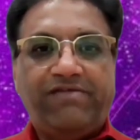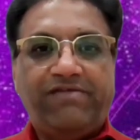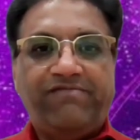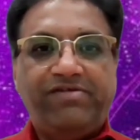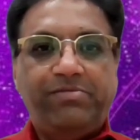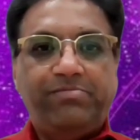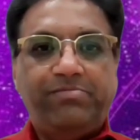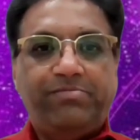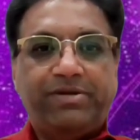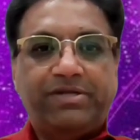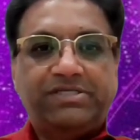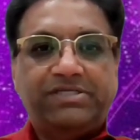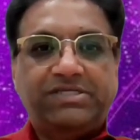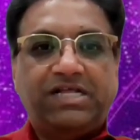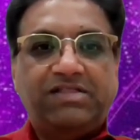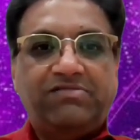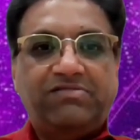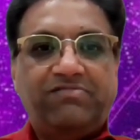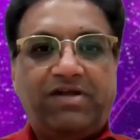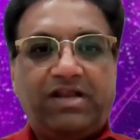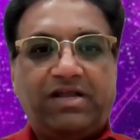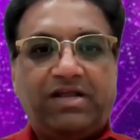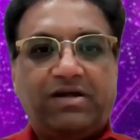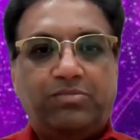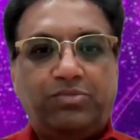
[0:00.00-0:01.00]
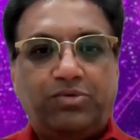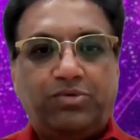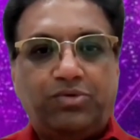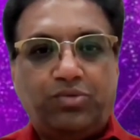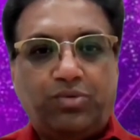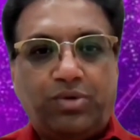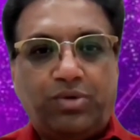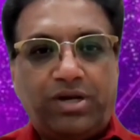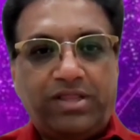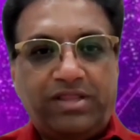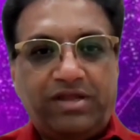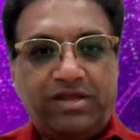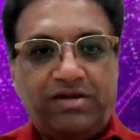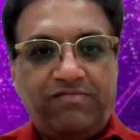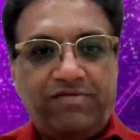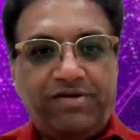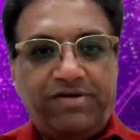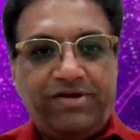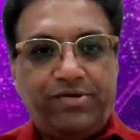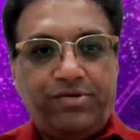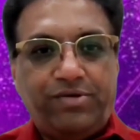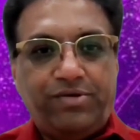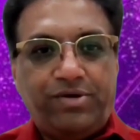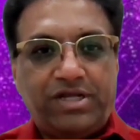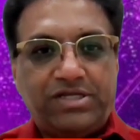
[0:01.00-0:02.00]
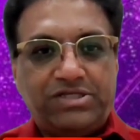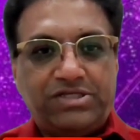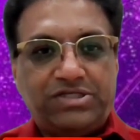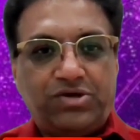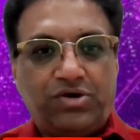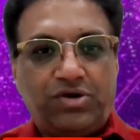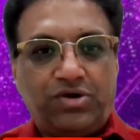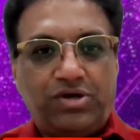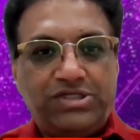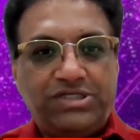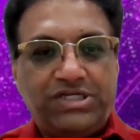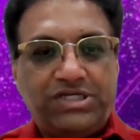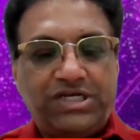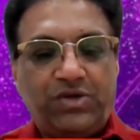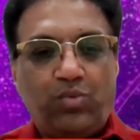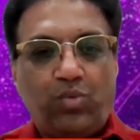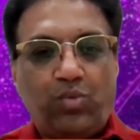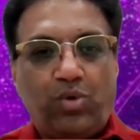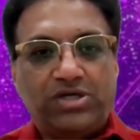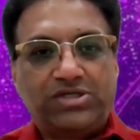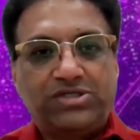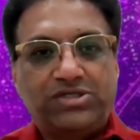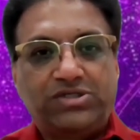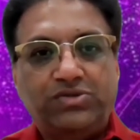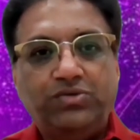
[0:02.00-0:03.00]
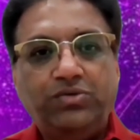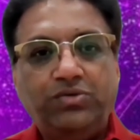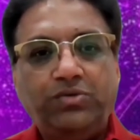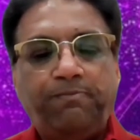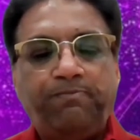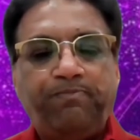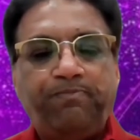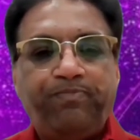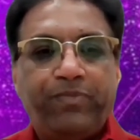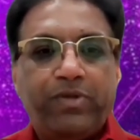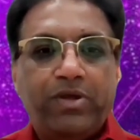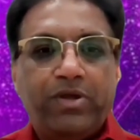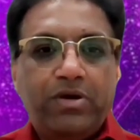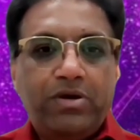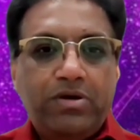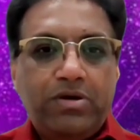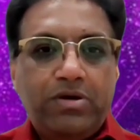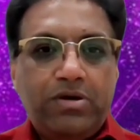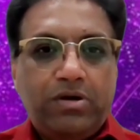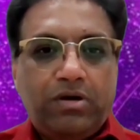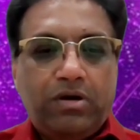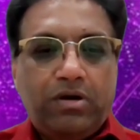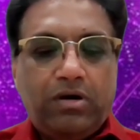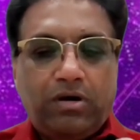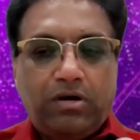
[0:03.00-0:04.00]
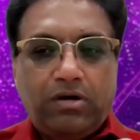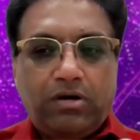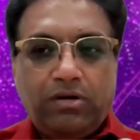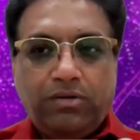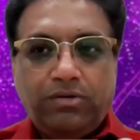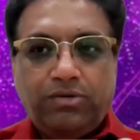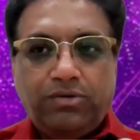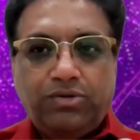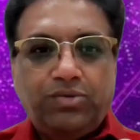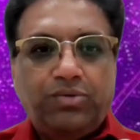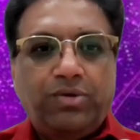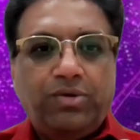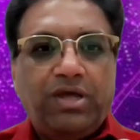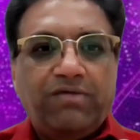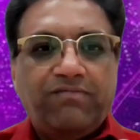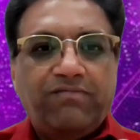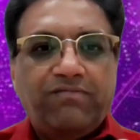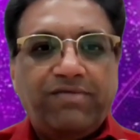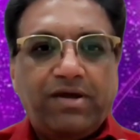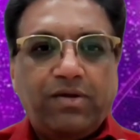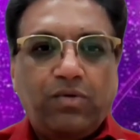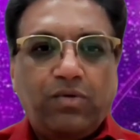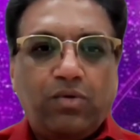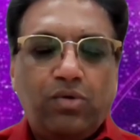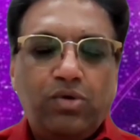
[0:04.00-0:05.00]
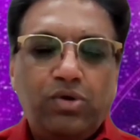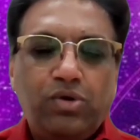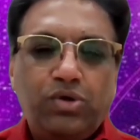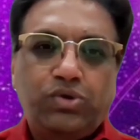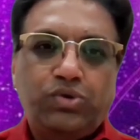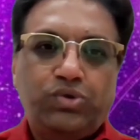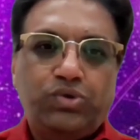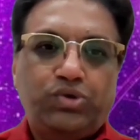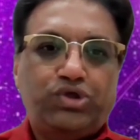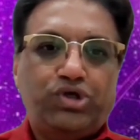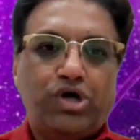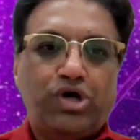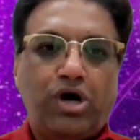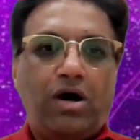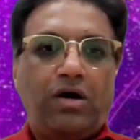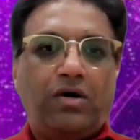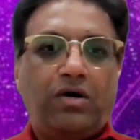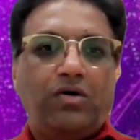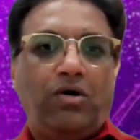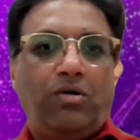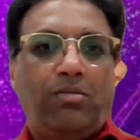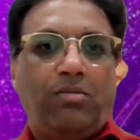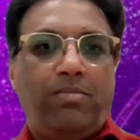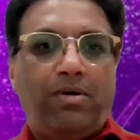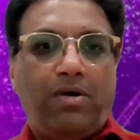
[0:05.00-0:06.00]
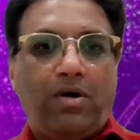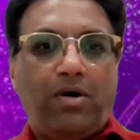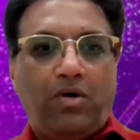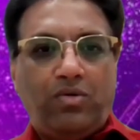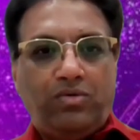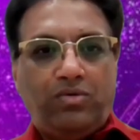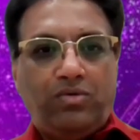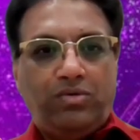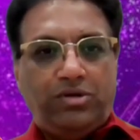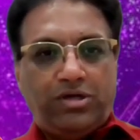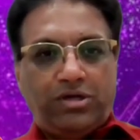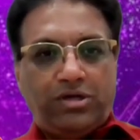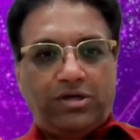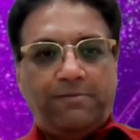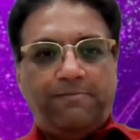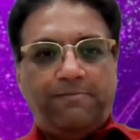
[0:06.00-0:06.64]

K.V.N.PRASAD. Welcome to another video on astrology and Vastu. Today we are going to talk about